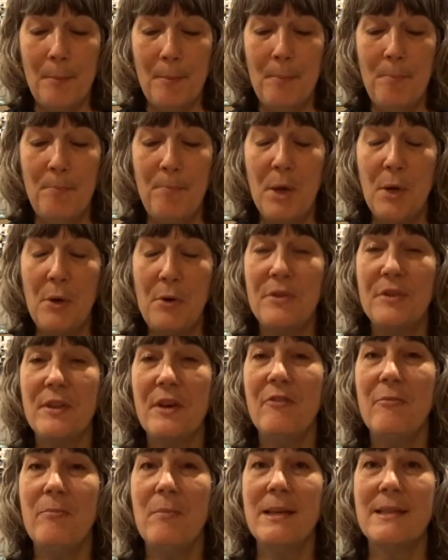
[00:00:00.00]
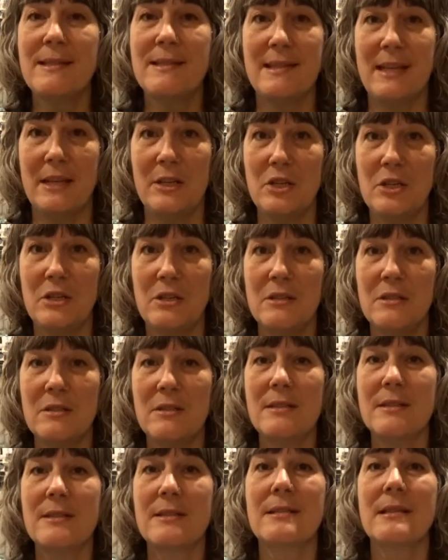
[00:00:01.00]
Both of my
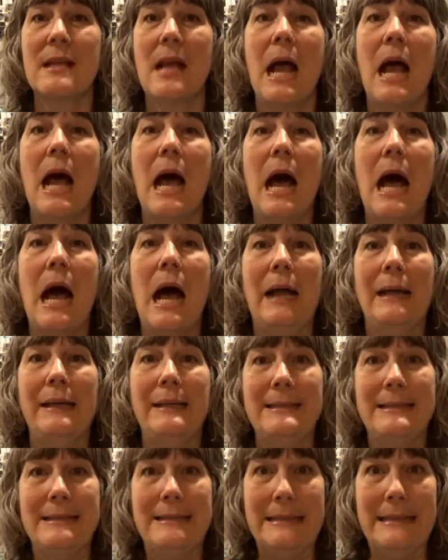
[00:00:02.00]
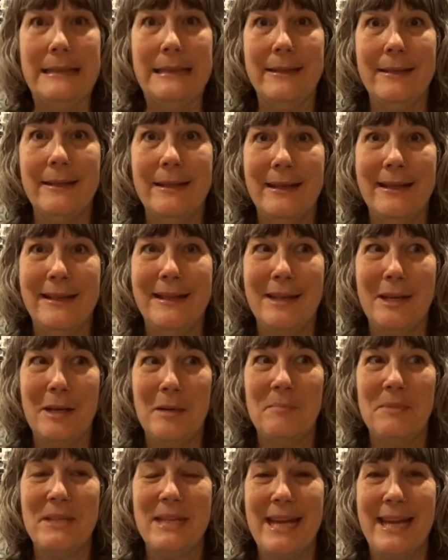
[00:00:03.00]
centers, I did end
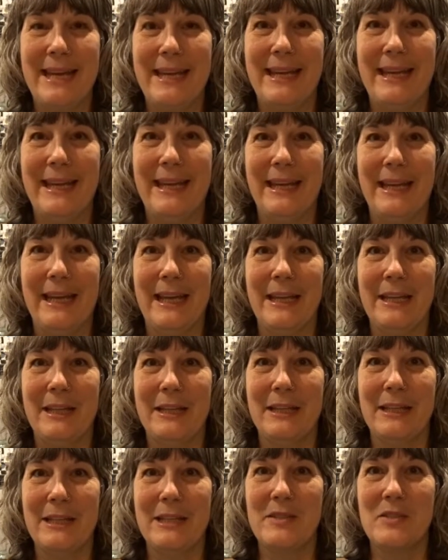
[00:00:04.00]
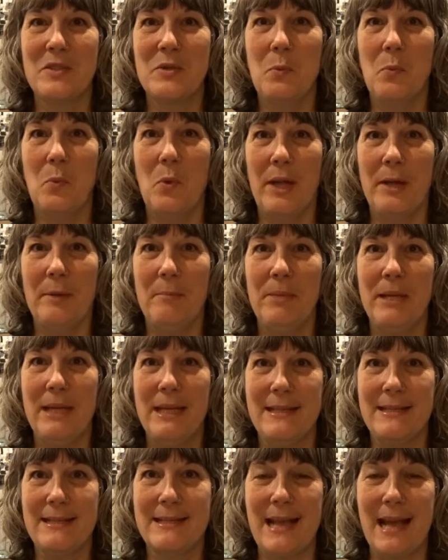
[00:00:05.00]
up taking at least one
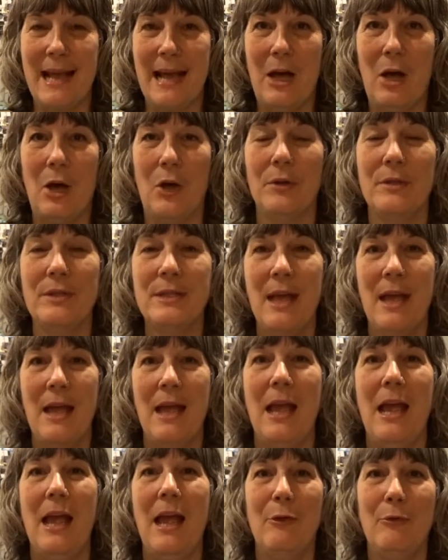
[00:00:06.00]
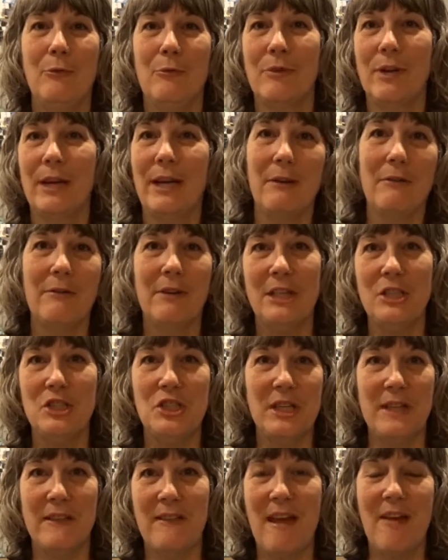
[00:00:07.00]
piece out and
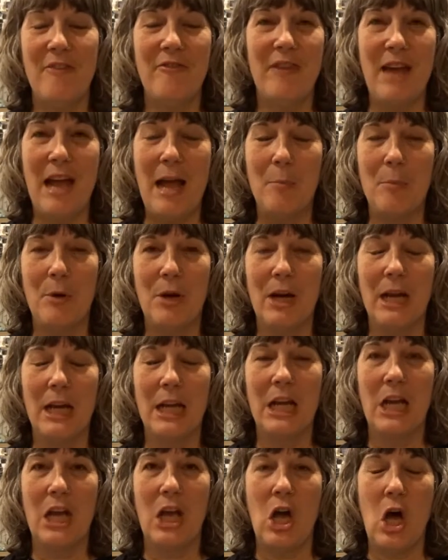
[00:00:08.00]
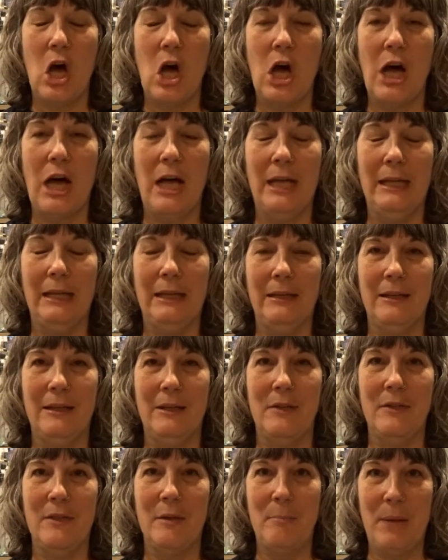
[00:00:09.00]
rearranging that fabric
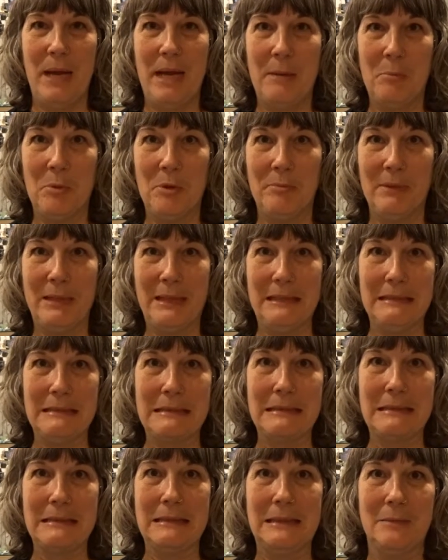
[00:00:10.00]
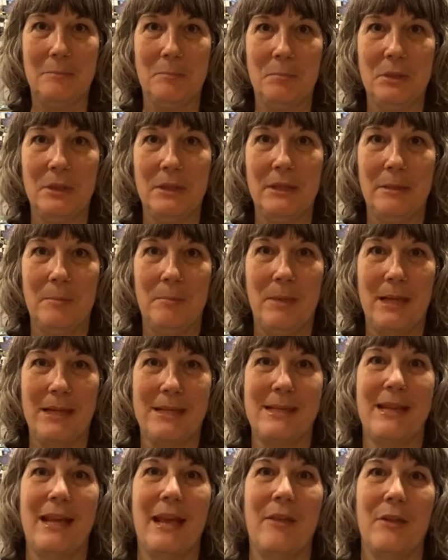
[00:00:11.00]
on the paper piece and putting it back
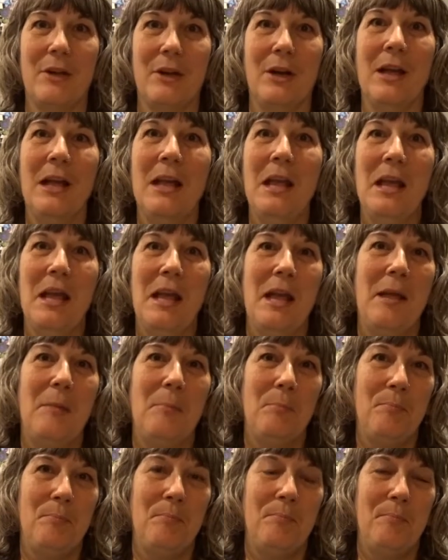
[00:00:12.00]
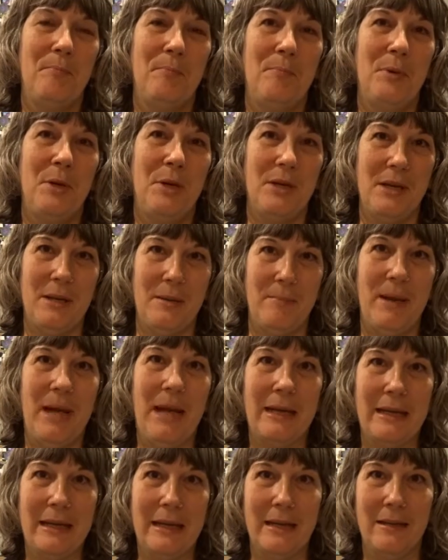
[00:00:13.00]
together and putting it
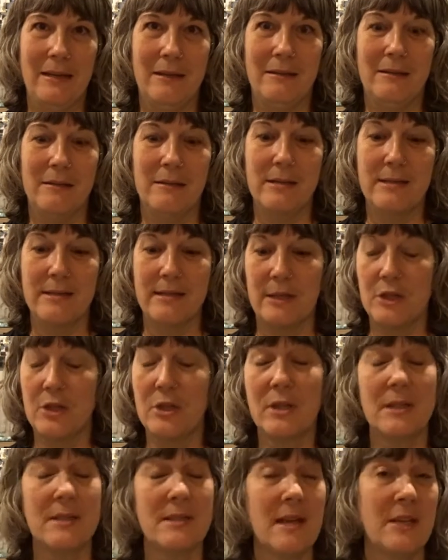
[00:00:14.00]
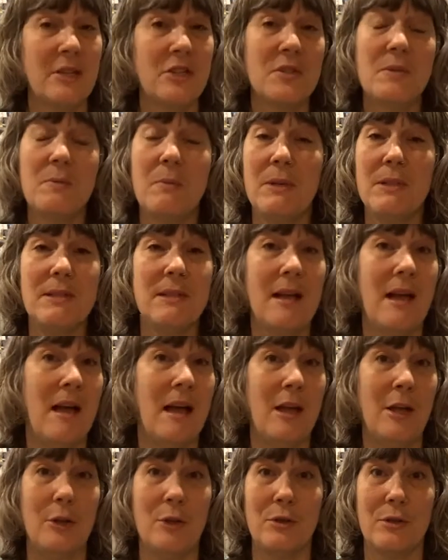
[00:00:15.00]
back in the center because I just wasn't
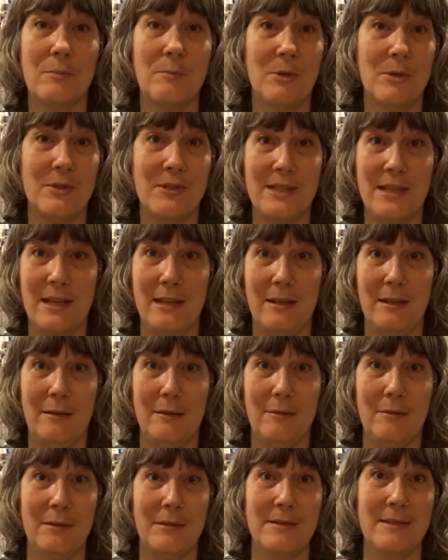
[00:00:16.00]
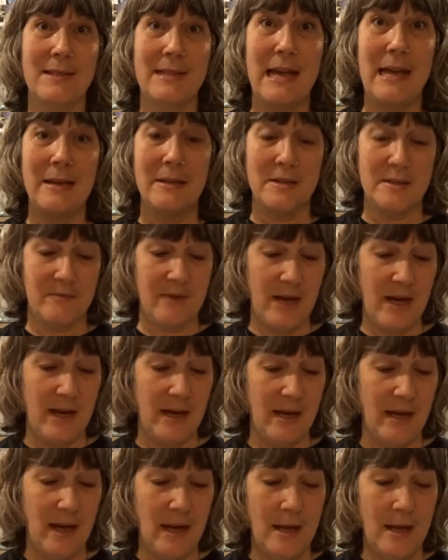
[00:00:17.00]
100% satisfied.